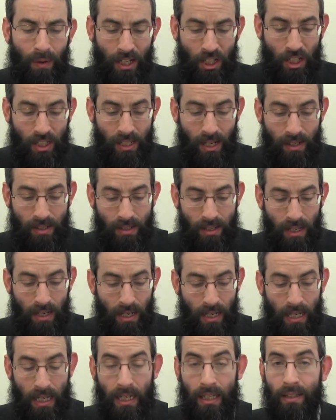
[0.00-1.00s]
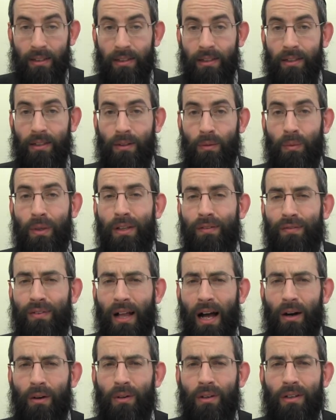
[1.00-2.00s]
Rashi says the wheat
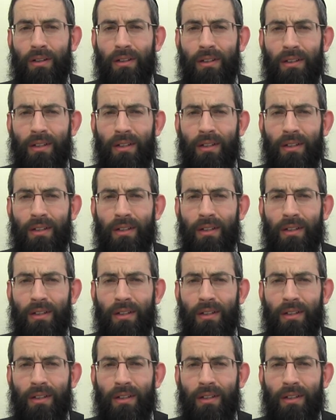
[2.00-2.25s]
flour,